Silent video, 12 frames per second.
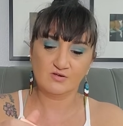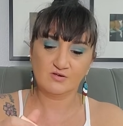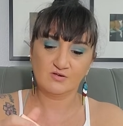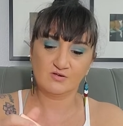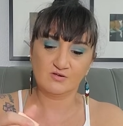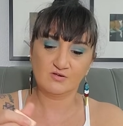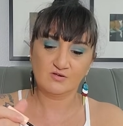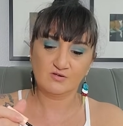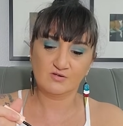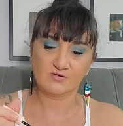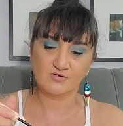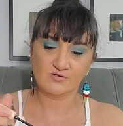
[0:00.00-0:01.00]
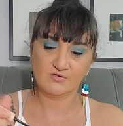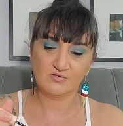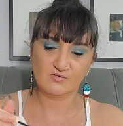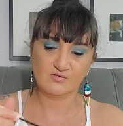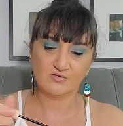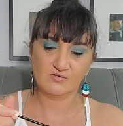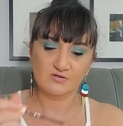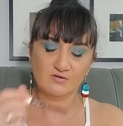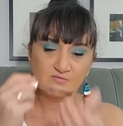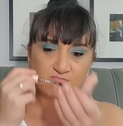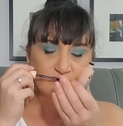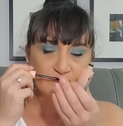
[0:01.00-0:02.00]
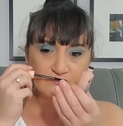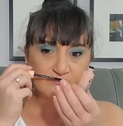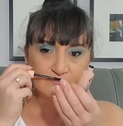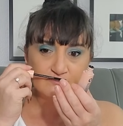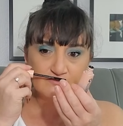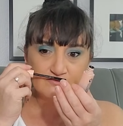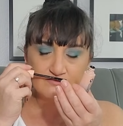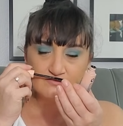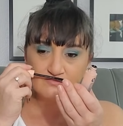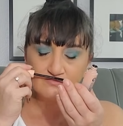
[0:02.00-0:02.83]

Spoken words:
(silence)